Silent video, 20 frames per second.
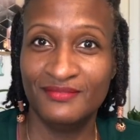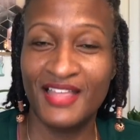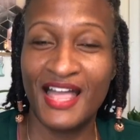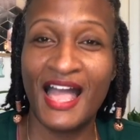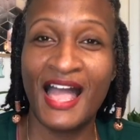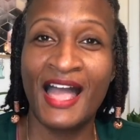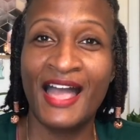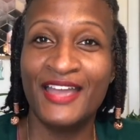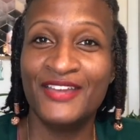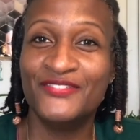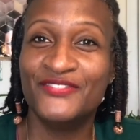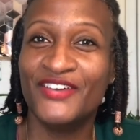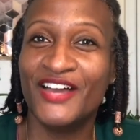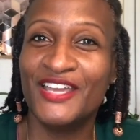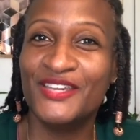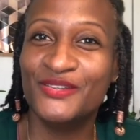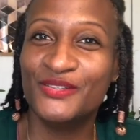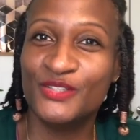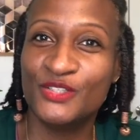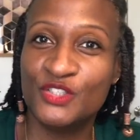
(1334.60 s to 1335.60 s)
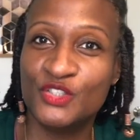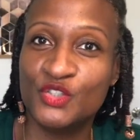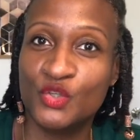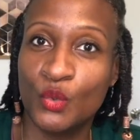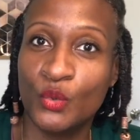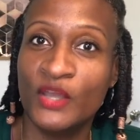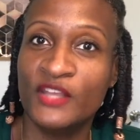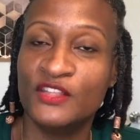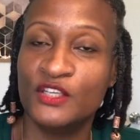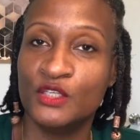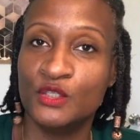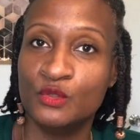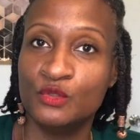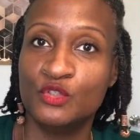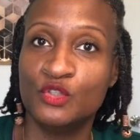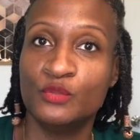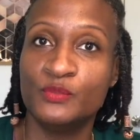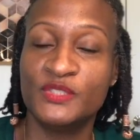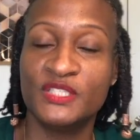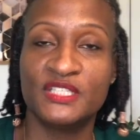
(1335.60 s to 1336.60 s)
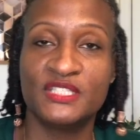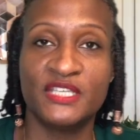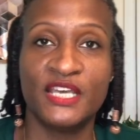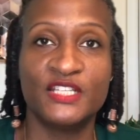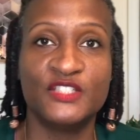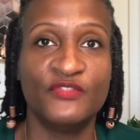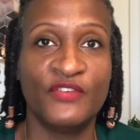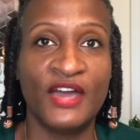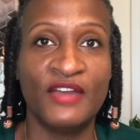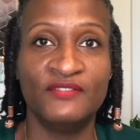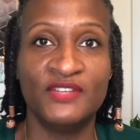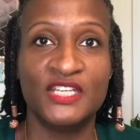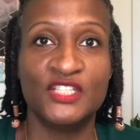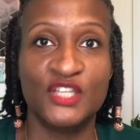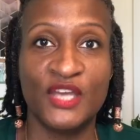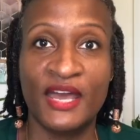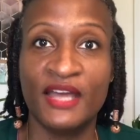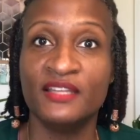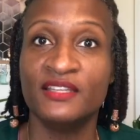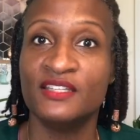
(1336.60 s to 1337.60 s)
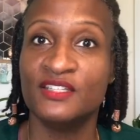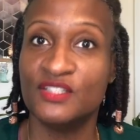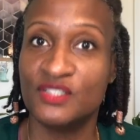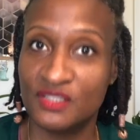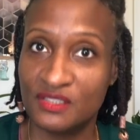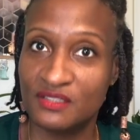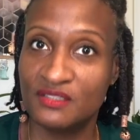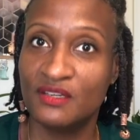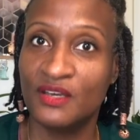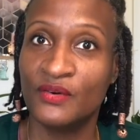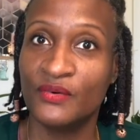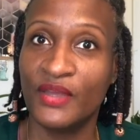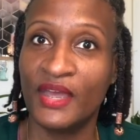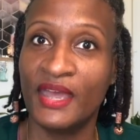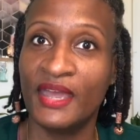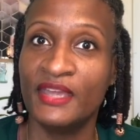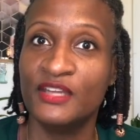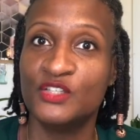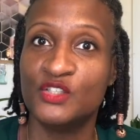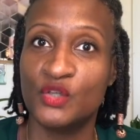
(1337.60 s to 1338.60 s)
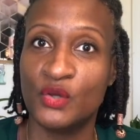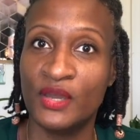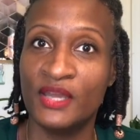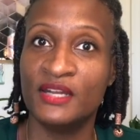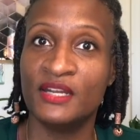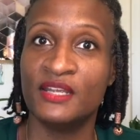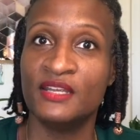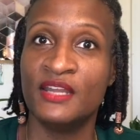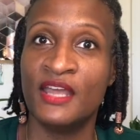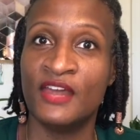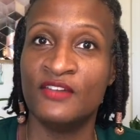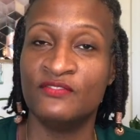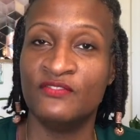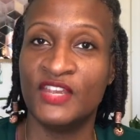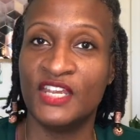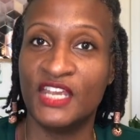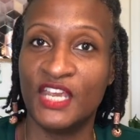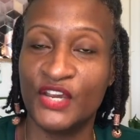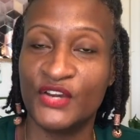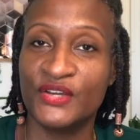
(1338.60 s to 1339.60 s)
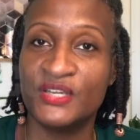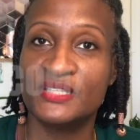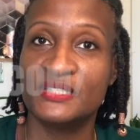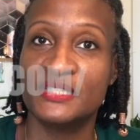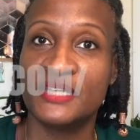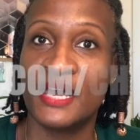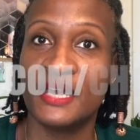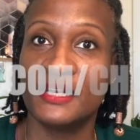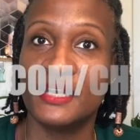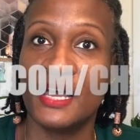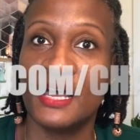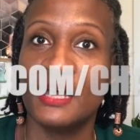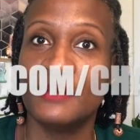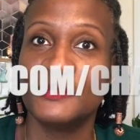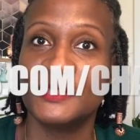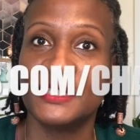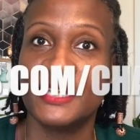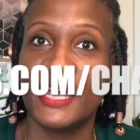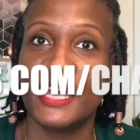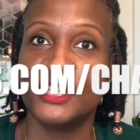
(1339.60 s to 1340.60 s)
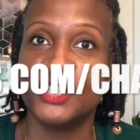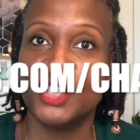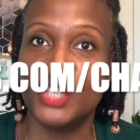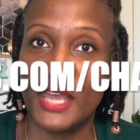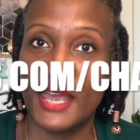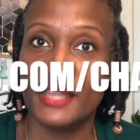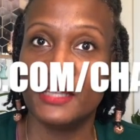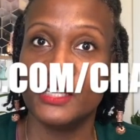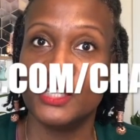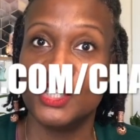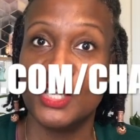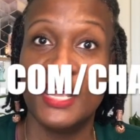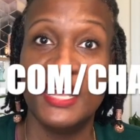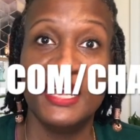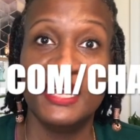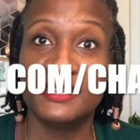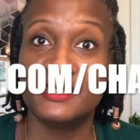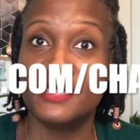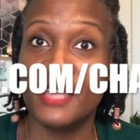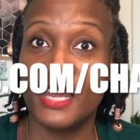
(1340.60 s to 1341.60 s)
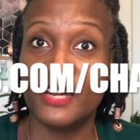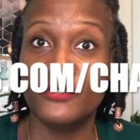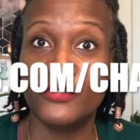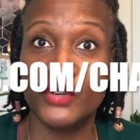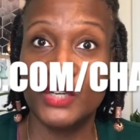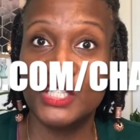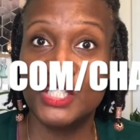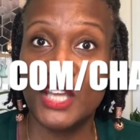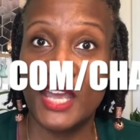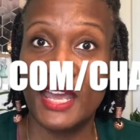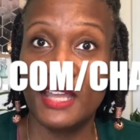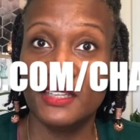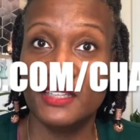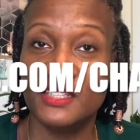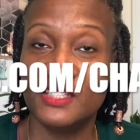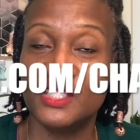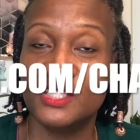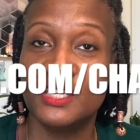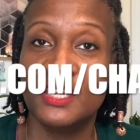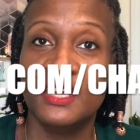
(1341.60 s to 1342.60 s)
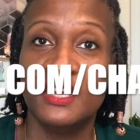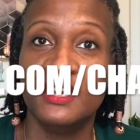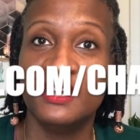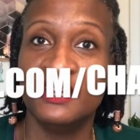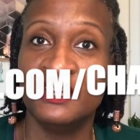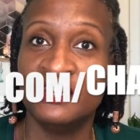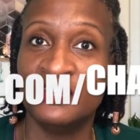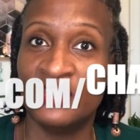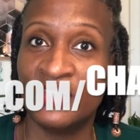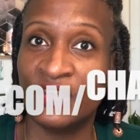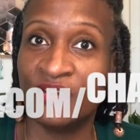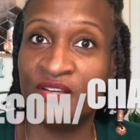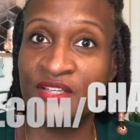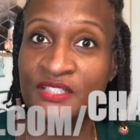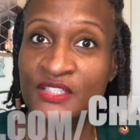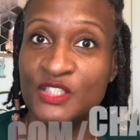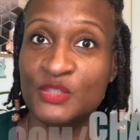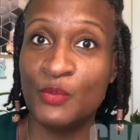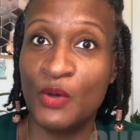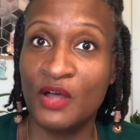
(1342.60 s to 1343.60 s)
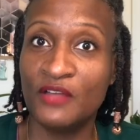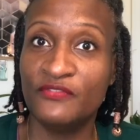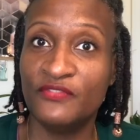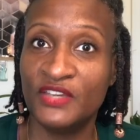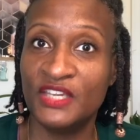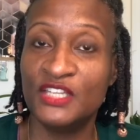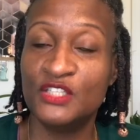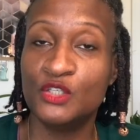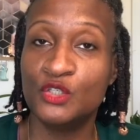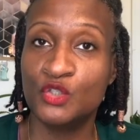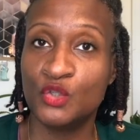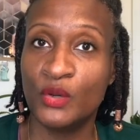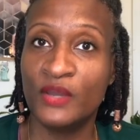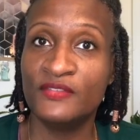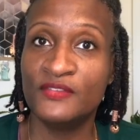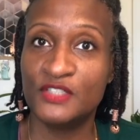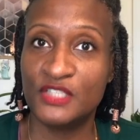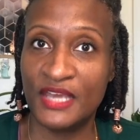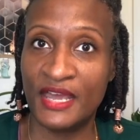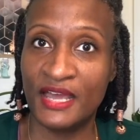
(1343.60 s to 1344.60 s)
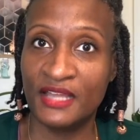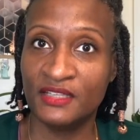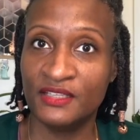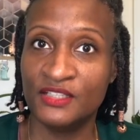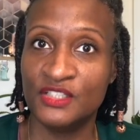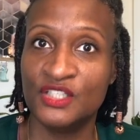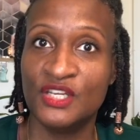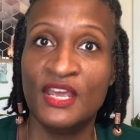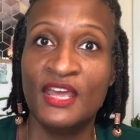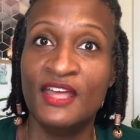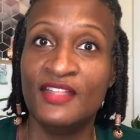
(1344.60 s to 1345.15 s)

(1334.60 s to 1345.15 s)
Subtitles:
I invite you to join the YouTube Success 5-Day Challenge. Okay, join at vicarious.com/challenge. It's not a free challenge. There is a small fee to join the challenge.